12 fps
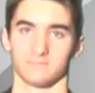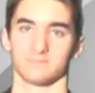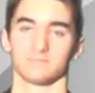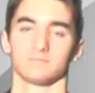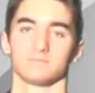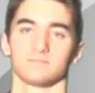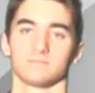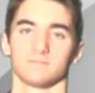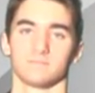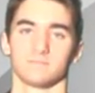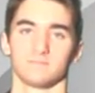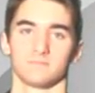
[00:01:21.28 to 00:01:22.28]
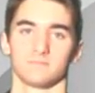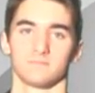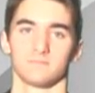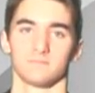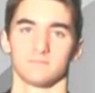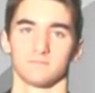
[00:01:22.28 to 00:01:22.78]

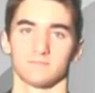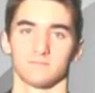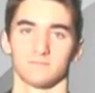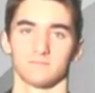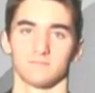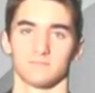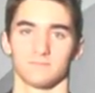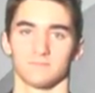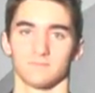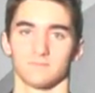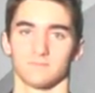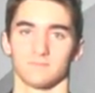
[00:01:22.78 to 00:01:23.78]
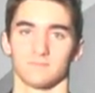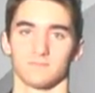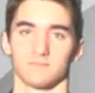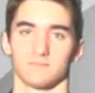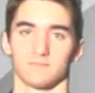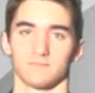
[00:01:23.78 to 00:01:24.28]

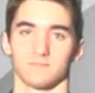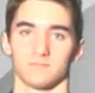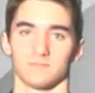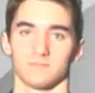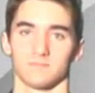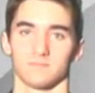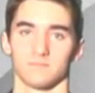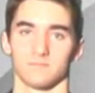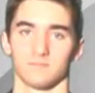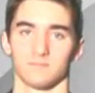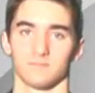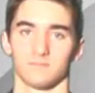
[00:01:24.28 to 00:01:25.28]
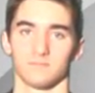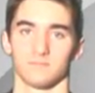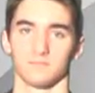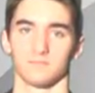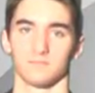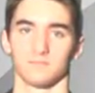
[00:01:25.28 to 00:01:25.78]

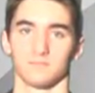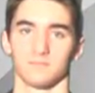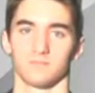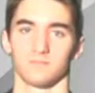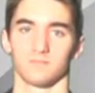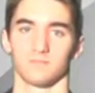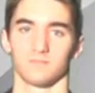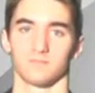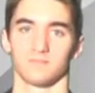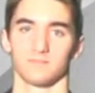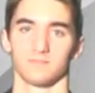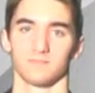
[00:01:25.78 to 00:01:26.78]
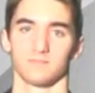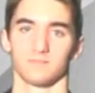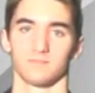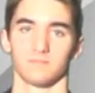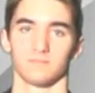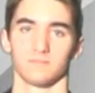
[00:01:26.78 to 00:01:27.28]

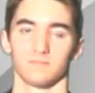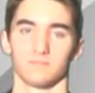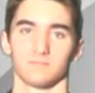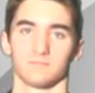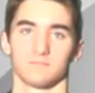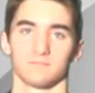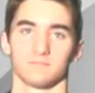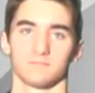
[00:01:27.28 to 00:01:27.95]
(not speaking)